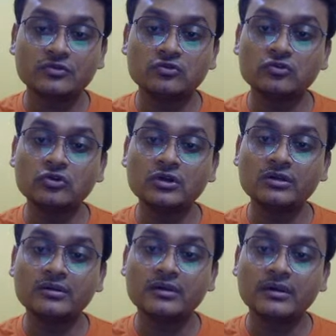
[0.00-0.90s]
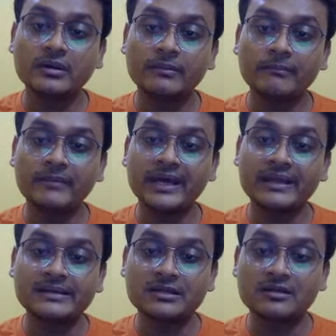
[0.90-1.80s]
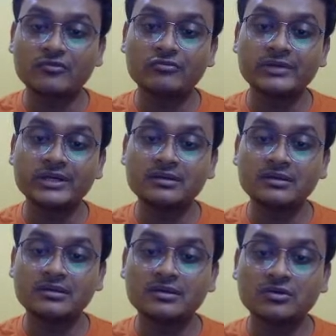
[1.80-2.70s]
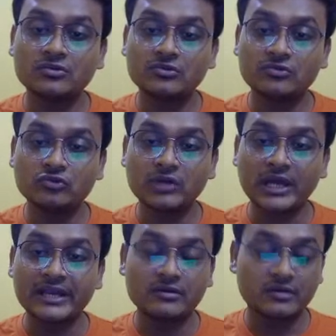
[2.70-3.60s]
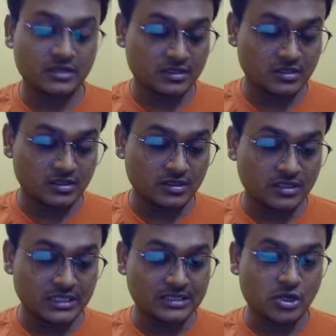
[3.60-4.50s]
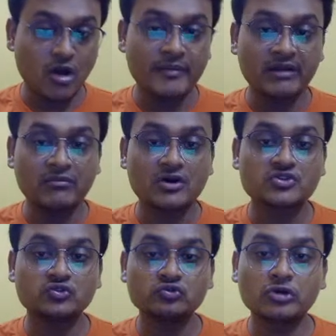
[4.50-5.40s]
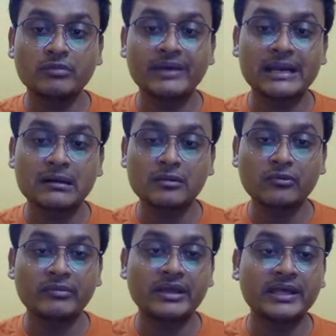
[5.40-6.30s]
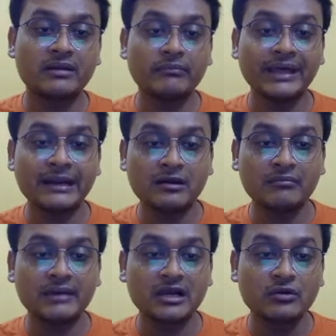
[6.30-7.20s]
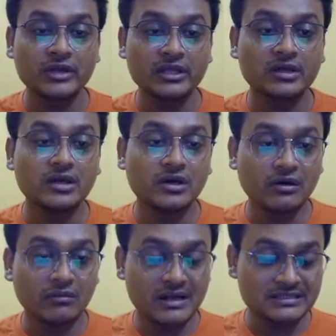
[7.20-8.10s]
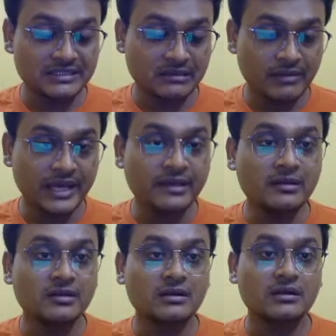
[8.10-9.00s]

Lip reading: Who wrote man eater of Kumayan? Do write, okay, in the comment box. Who wrote man eater of Kumayan? Here man eater of Malgudi was written by